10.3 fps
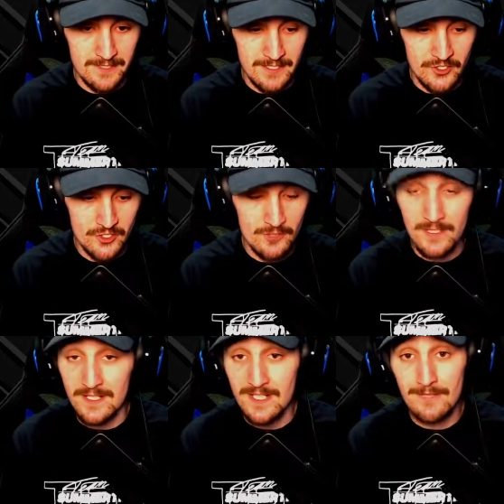
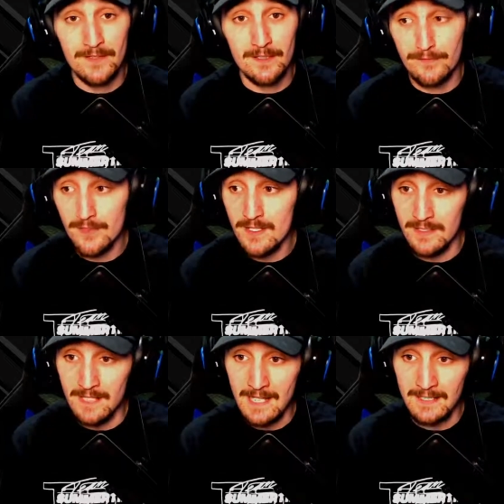shooting itself in the foot
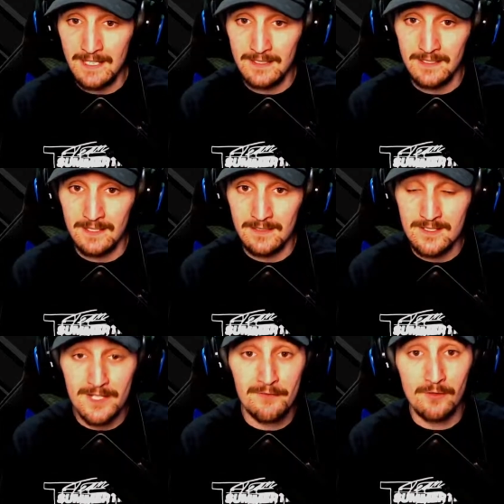and not letting
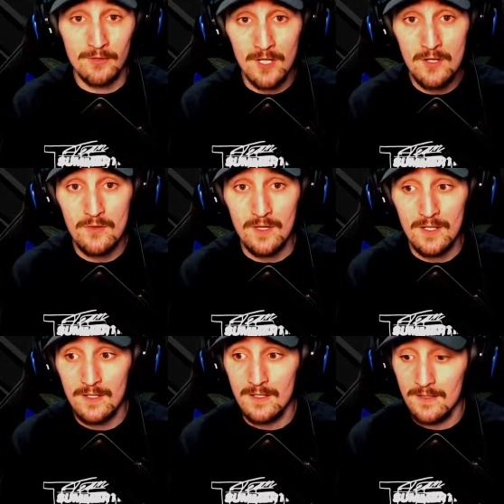itself grow.
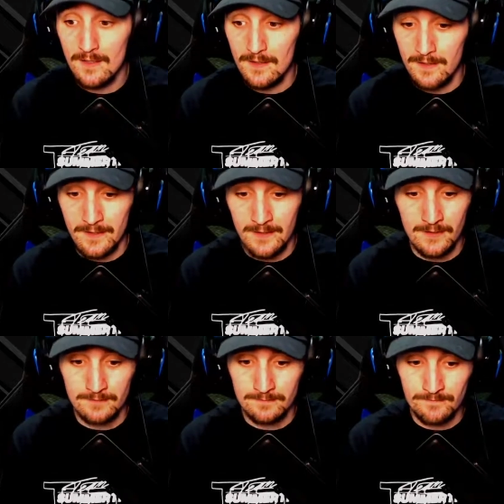
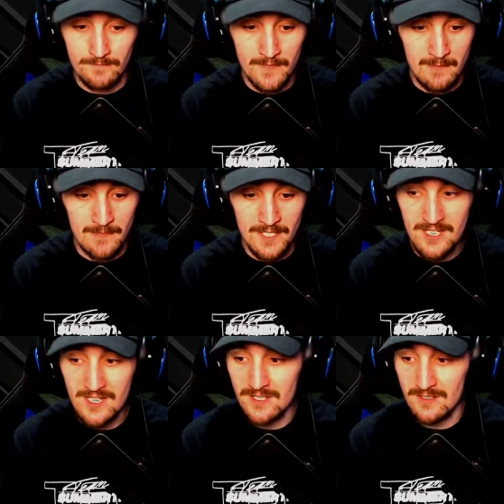
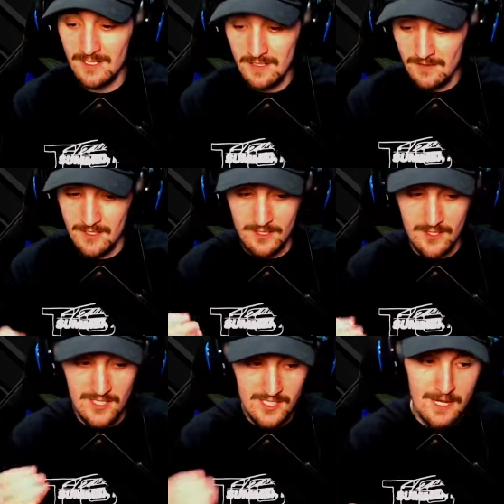This is
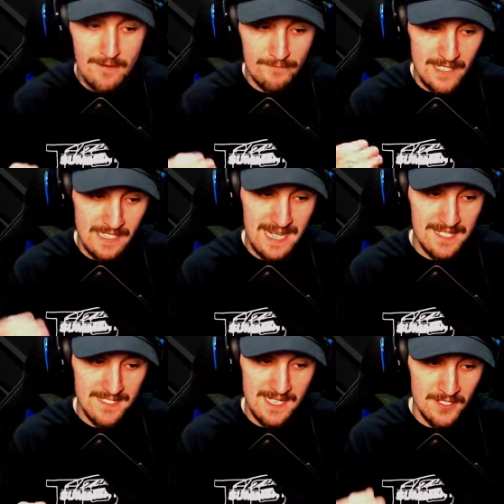the stuff like
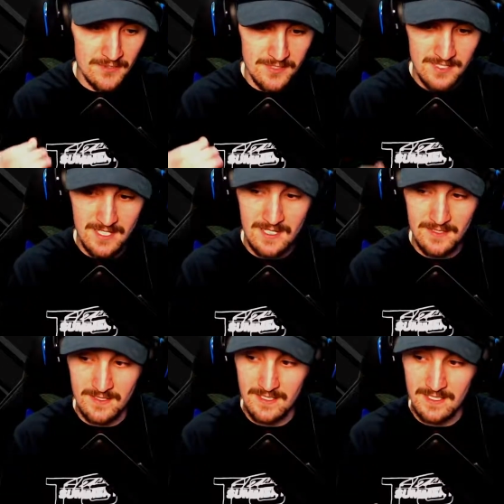Castellanos
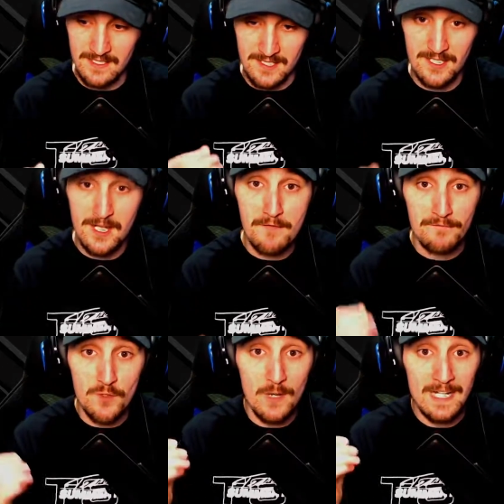does is the
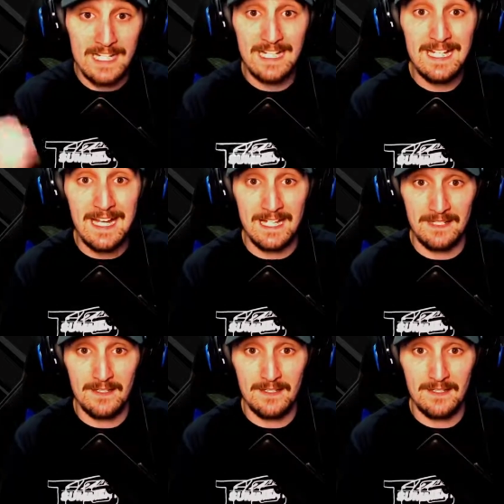stuff you want to hit on.